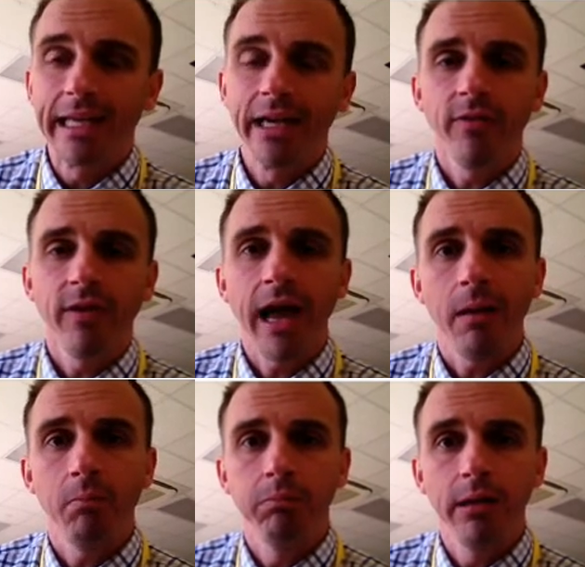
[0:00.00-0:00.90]
If I
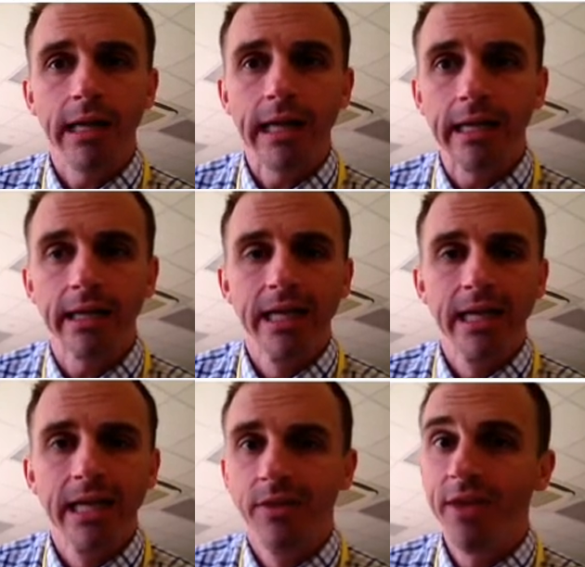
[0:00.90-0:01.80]
blank,
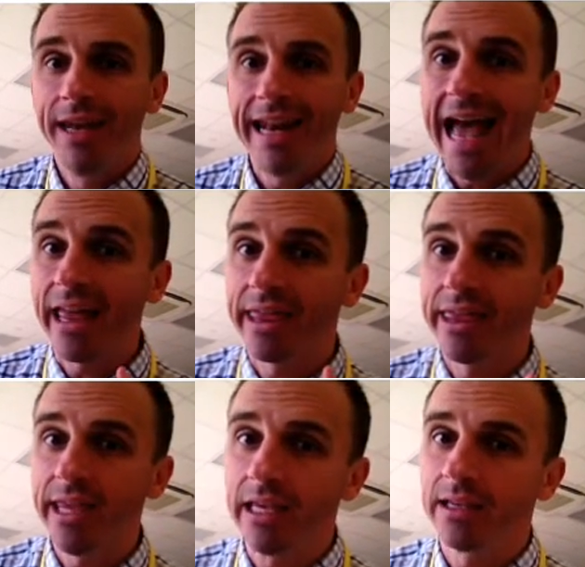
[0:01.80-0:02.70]
than I
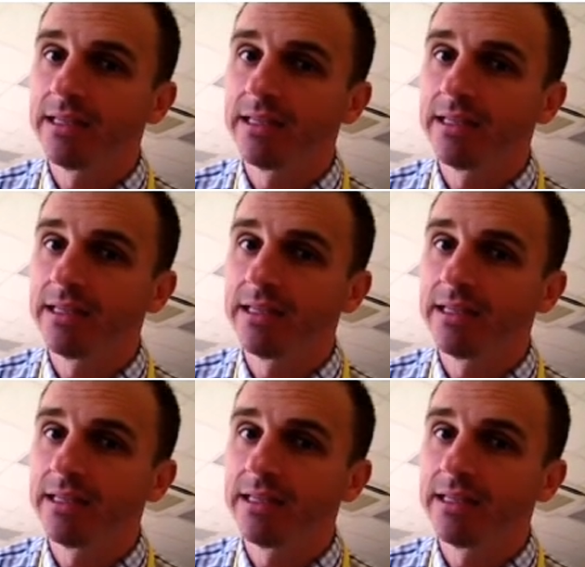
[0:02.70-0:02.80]
think.